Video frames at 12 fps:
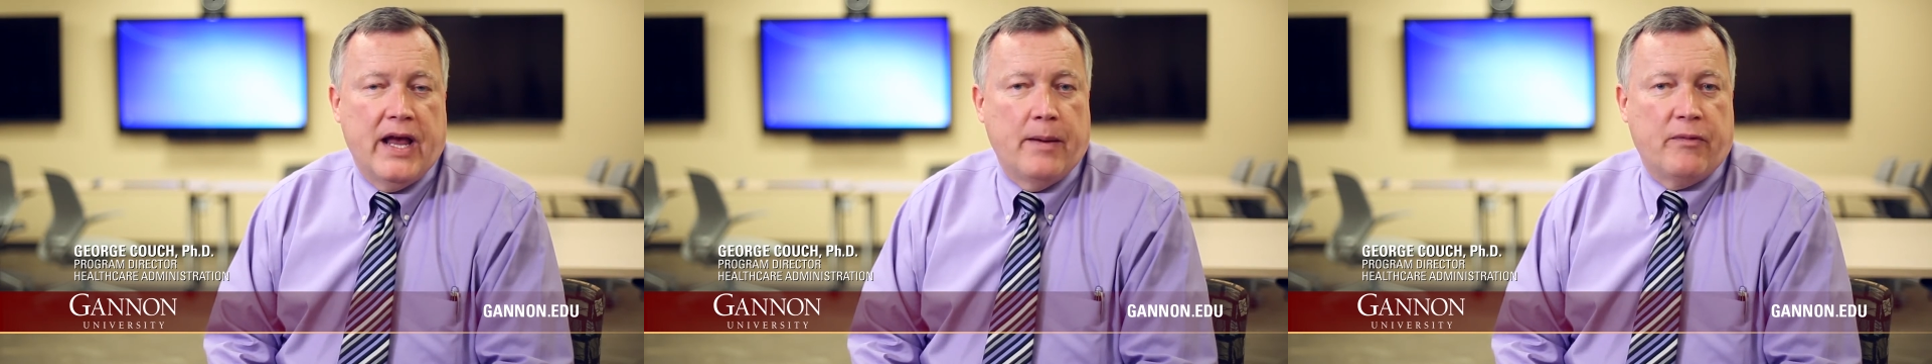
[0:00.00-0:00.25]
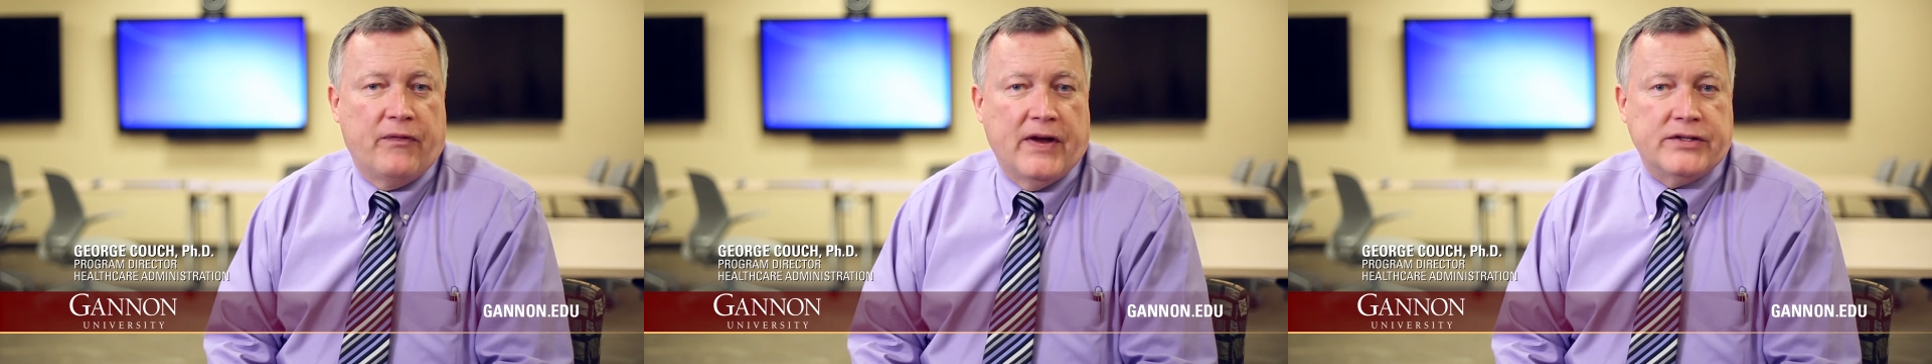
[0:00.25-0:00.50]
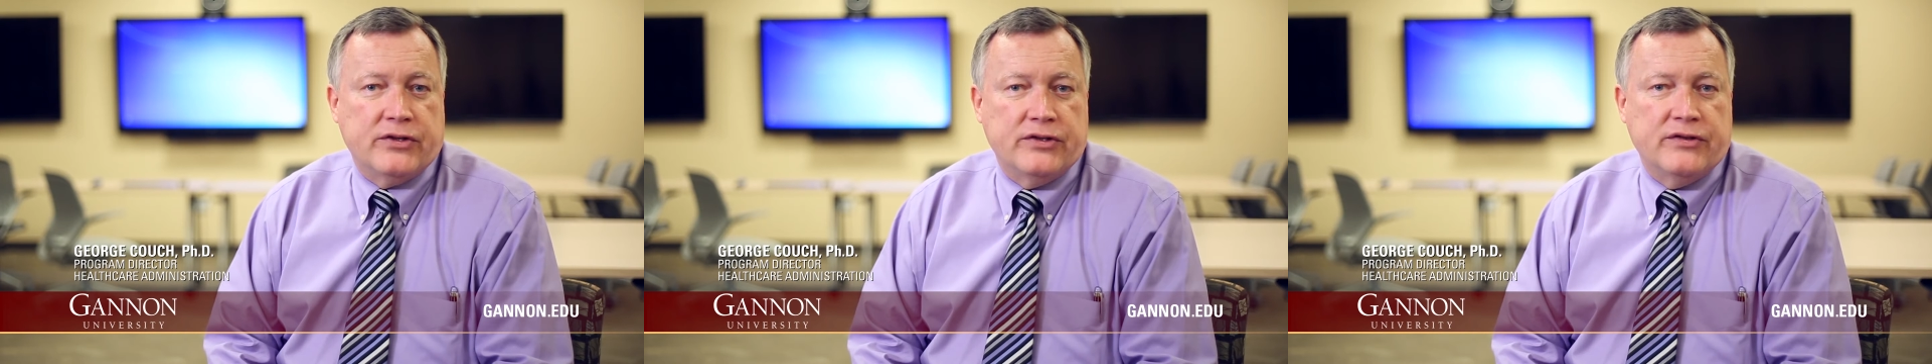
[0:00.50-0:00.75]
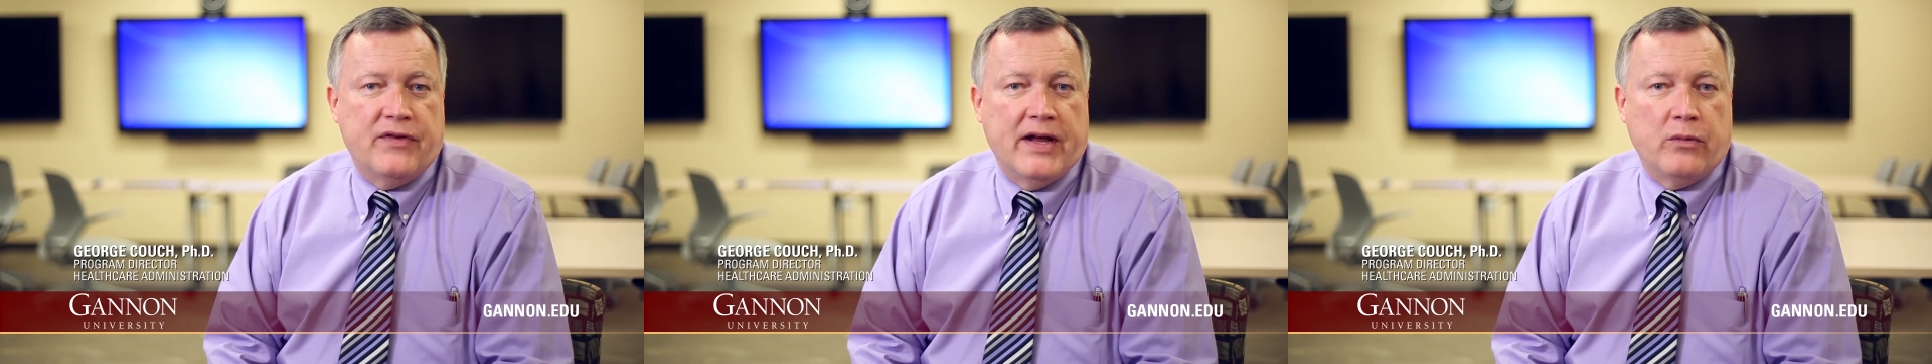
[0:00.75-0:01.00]
and
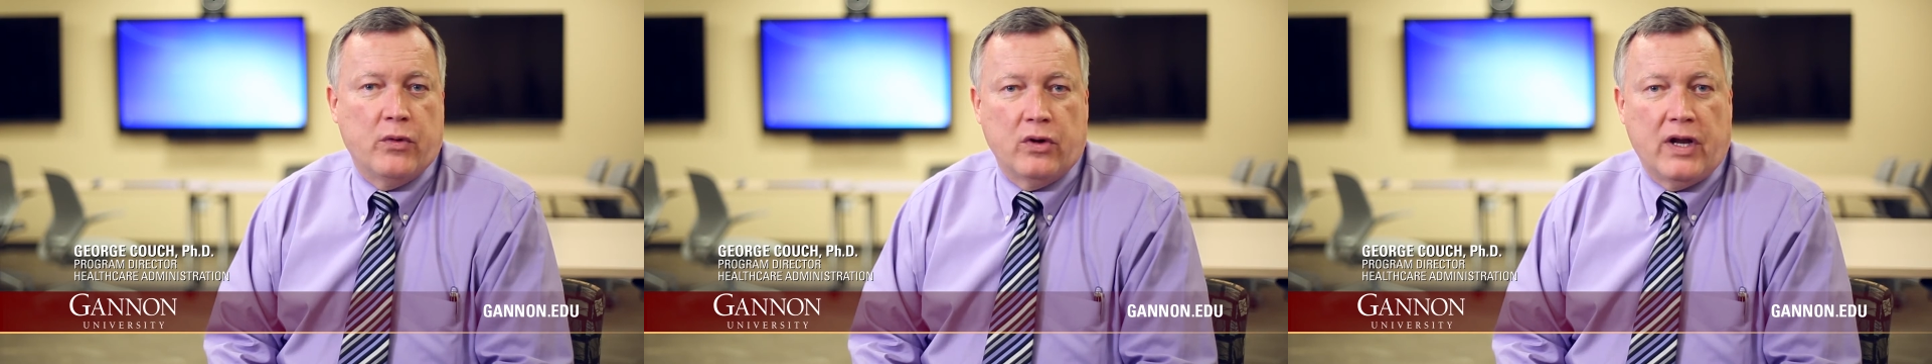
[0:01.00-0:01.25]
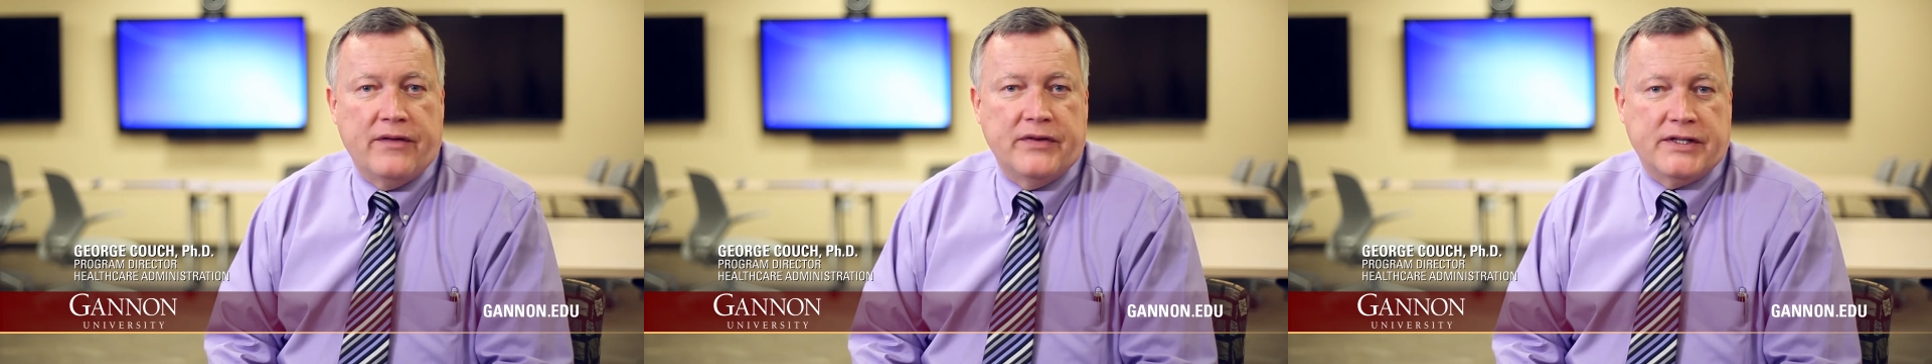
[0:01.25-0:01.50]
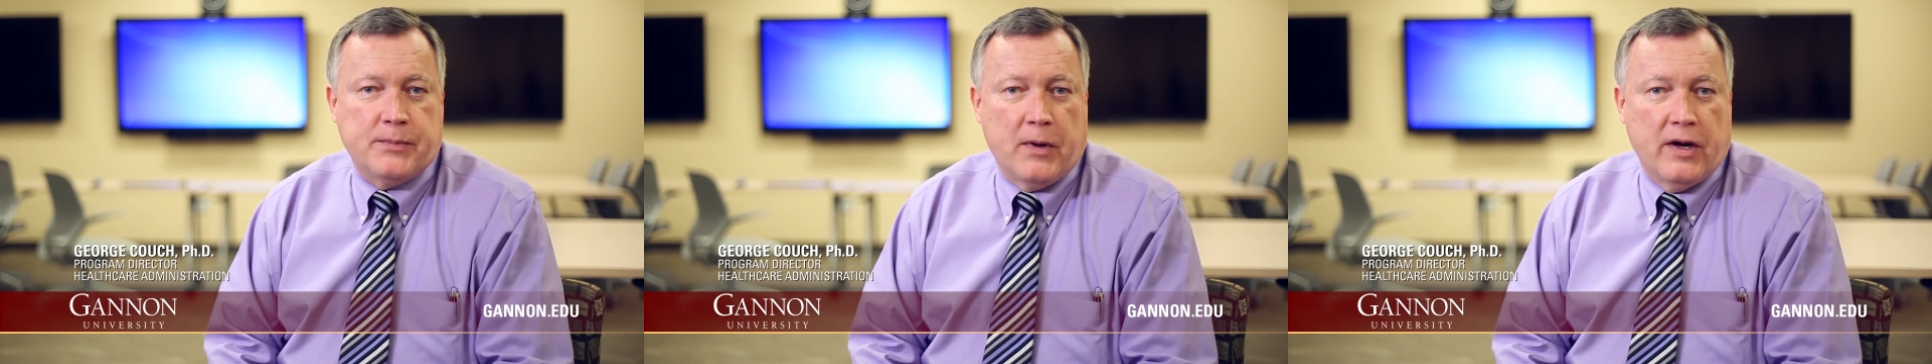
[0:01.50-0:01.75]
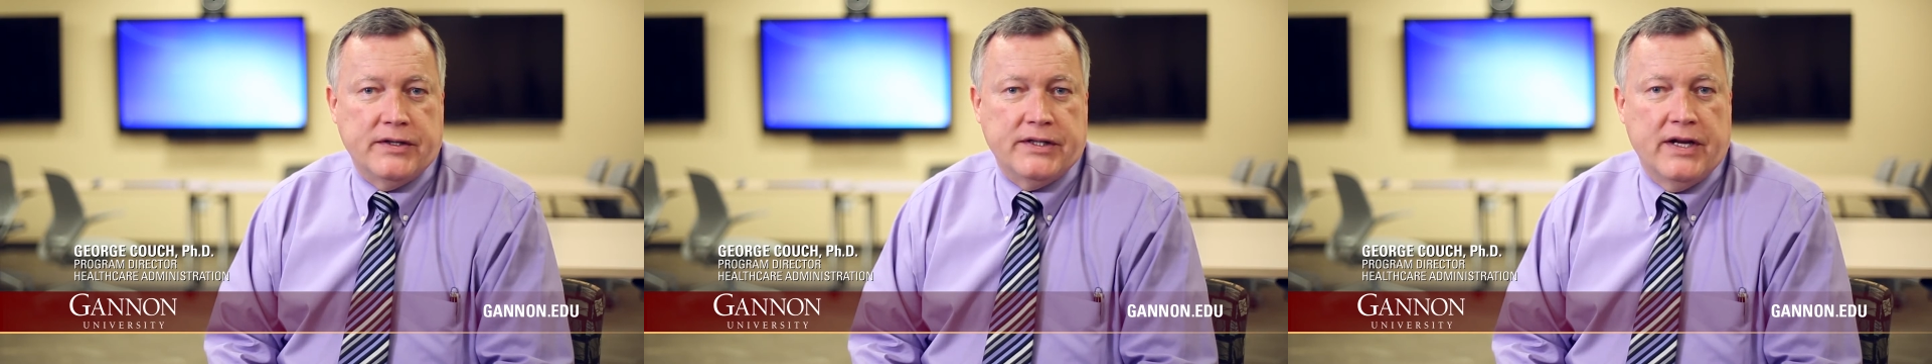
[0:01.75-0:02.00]
professors who've had real life
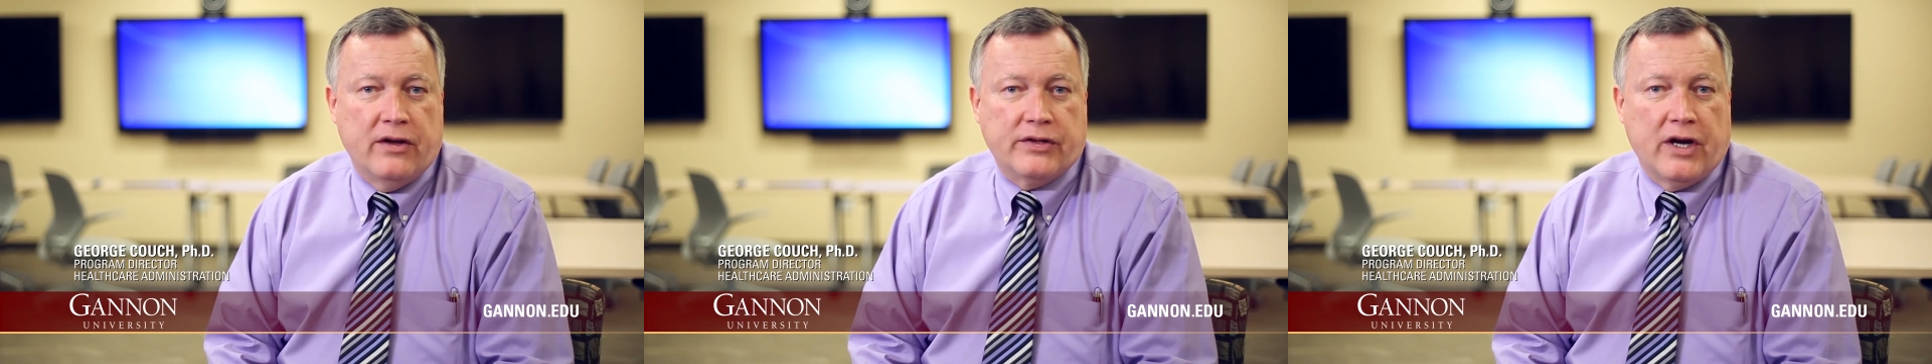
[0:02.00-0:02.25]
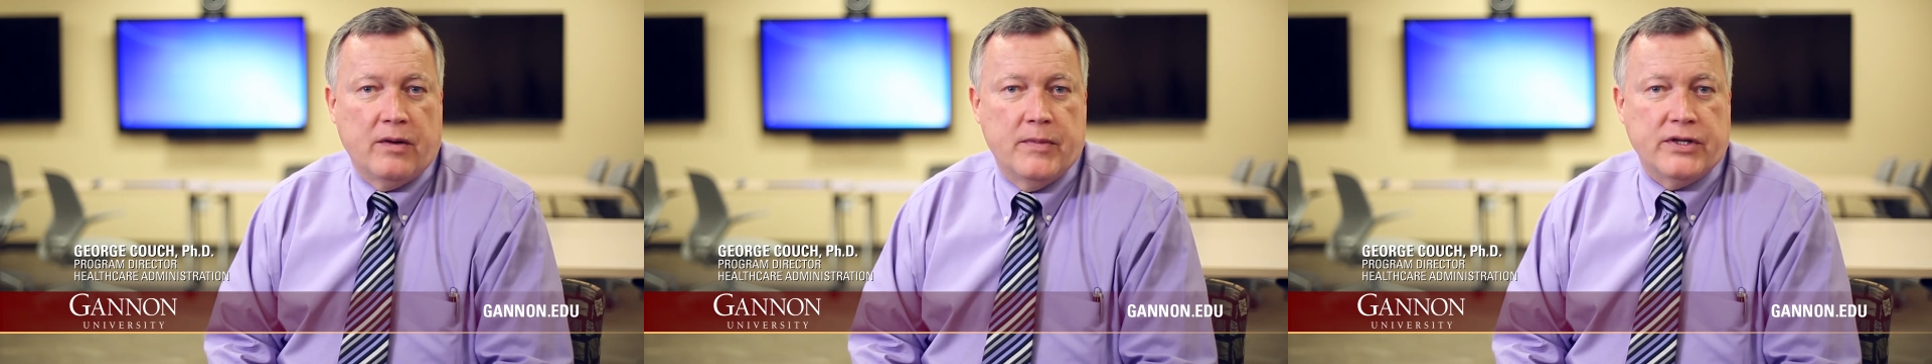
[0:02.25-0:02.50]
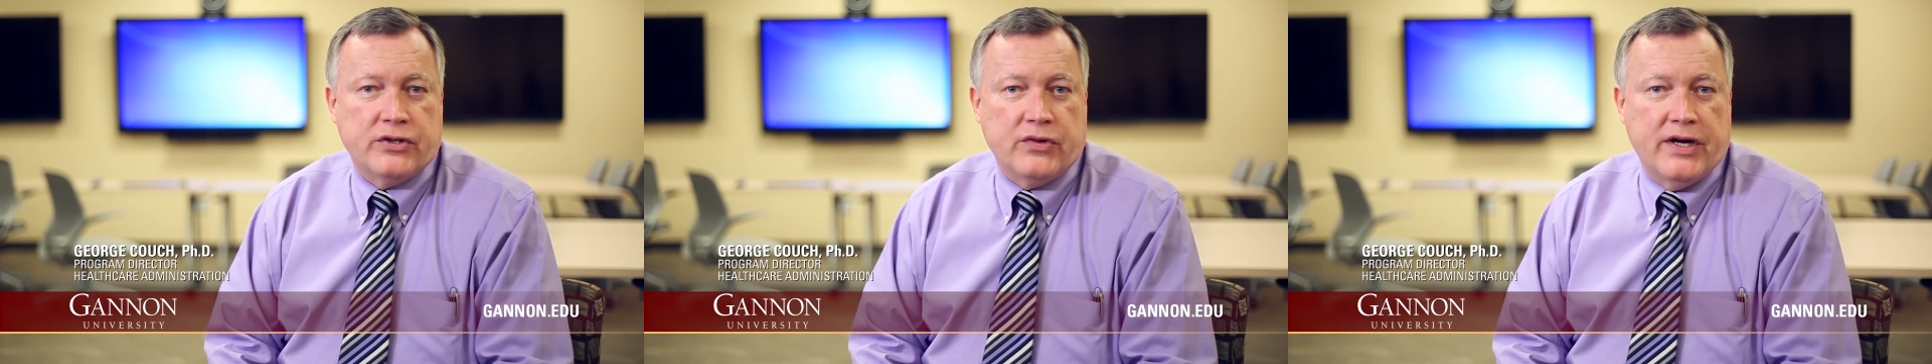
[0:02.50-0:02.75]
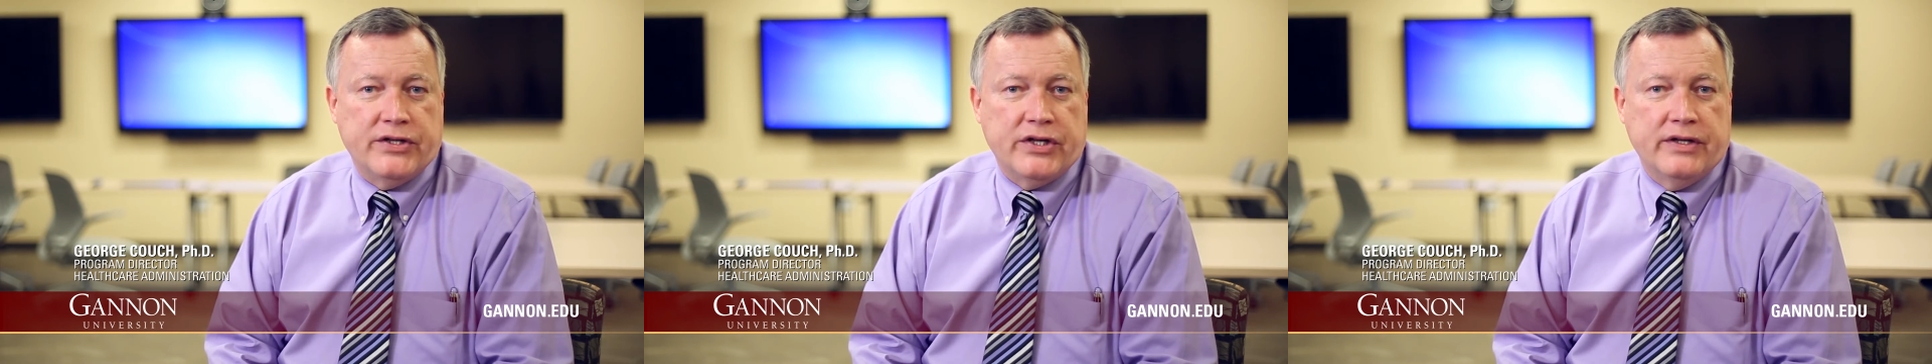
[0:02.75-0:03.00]
experience in healthcare
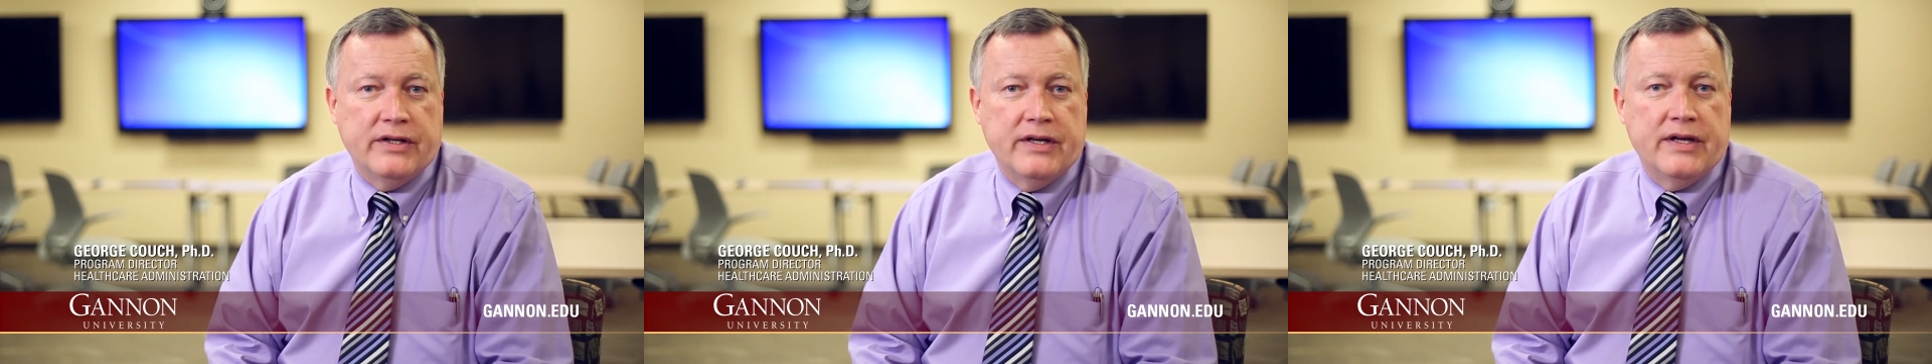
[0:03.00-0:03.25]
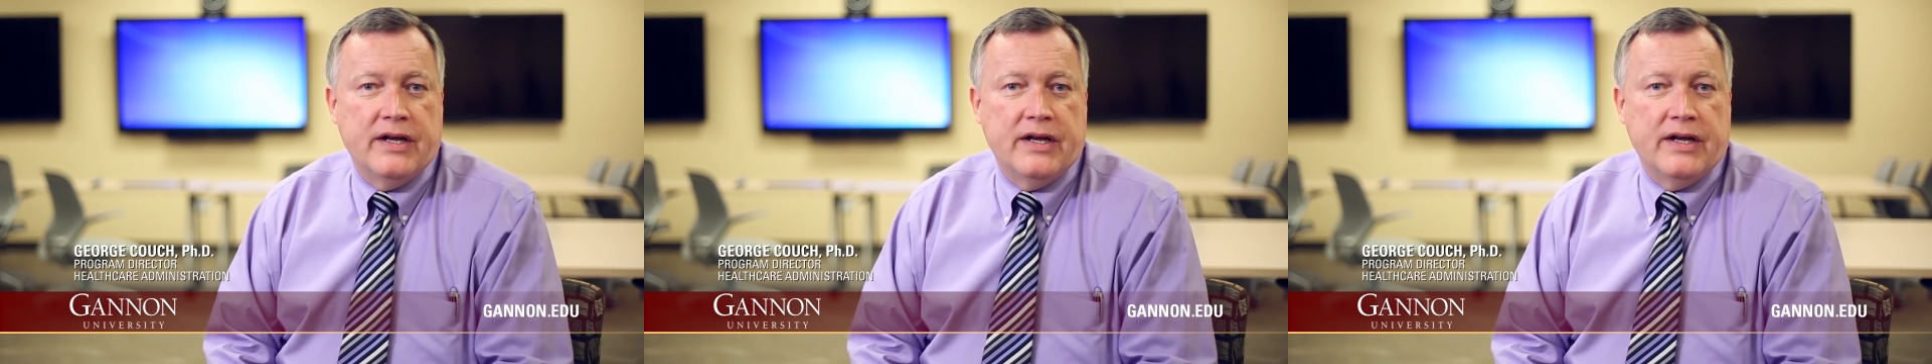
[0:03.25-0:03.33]
administration,